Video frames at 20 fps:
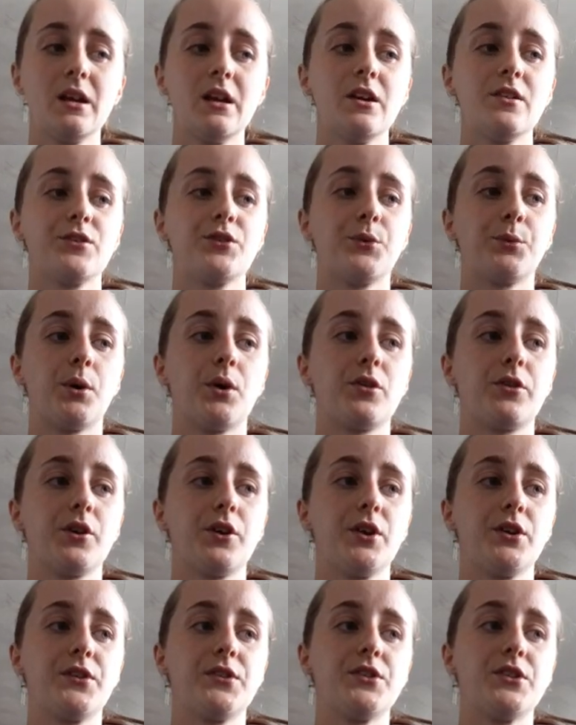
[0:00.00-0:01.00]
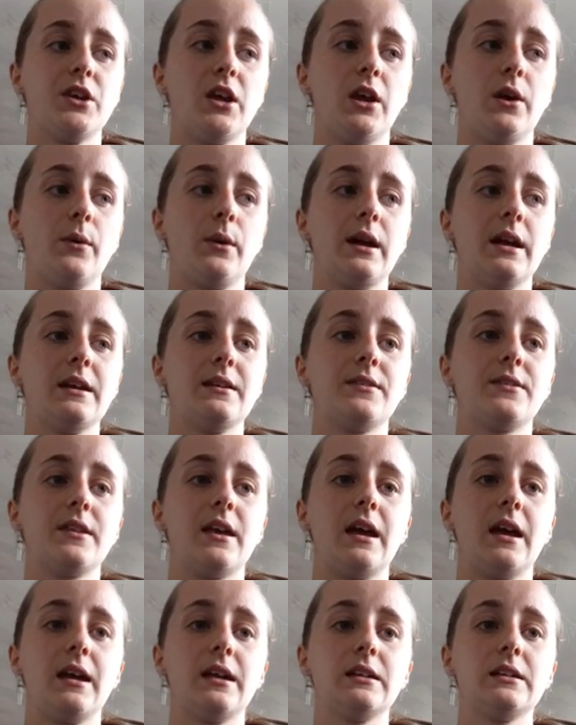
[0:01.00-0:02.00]
So what those do is
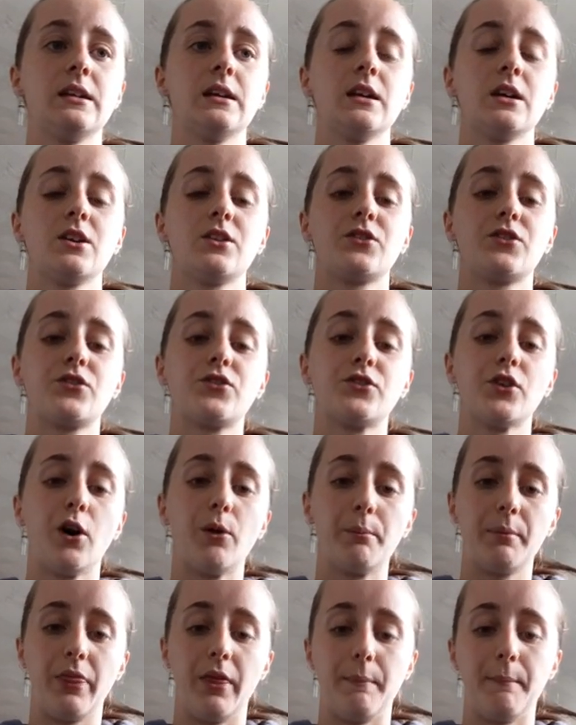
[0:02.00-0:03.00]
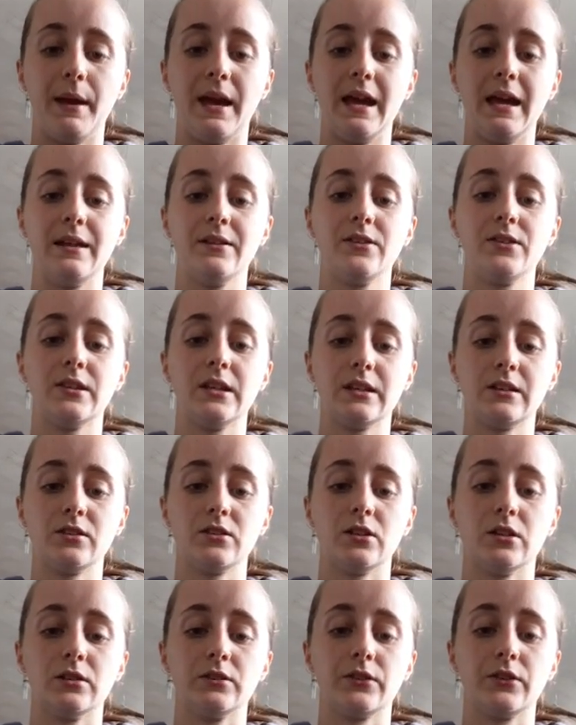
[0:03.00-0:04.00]
they stop the pain
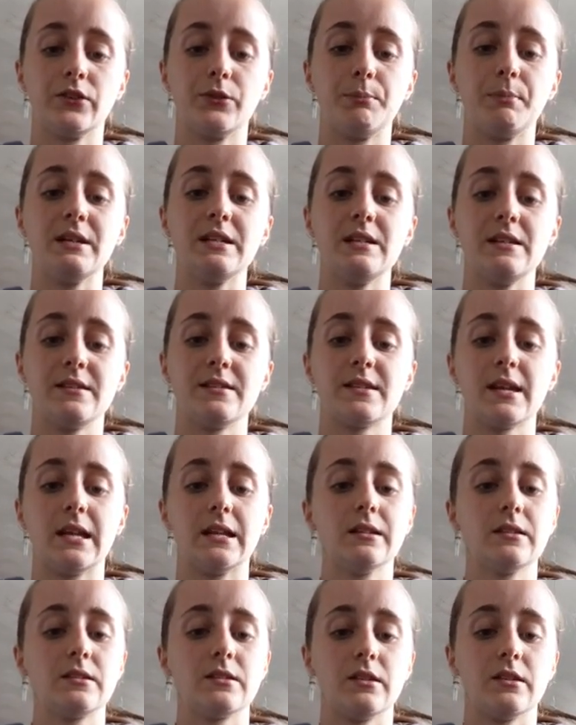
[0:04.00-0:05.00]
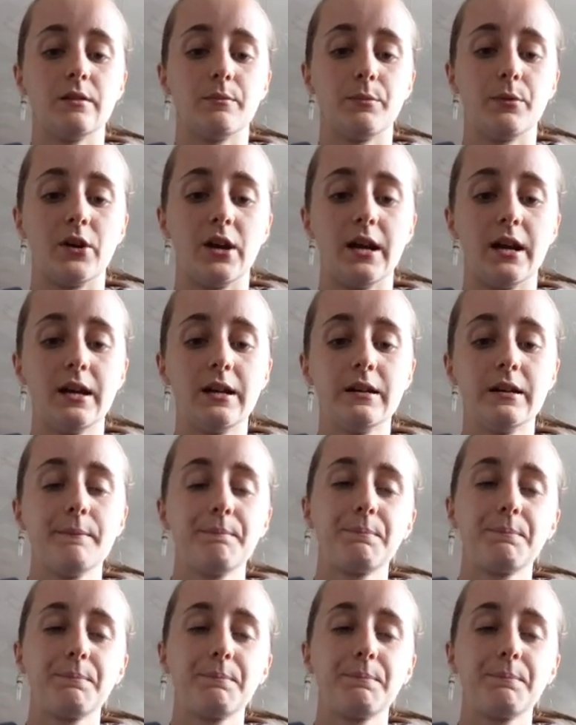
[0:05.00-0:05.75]
signals being sent to the brain,